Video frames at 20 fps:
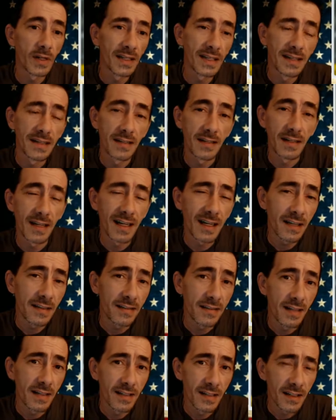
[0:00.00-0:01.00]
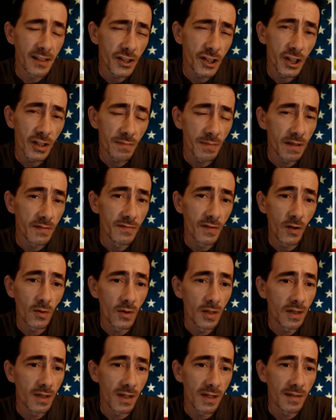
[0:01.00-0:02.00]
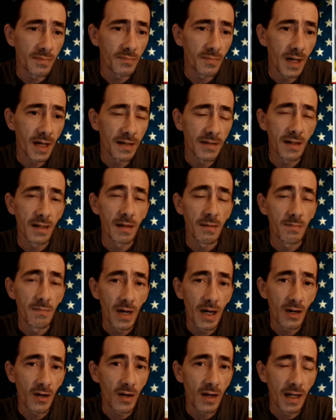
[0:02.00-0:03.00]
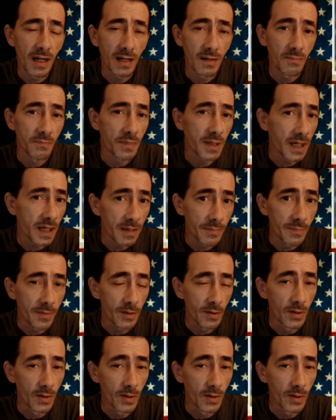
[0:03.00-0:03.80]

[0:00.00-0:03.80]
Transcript: than anything, this should be voted on by the American people.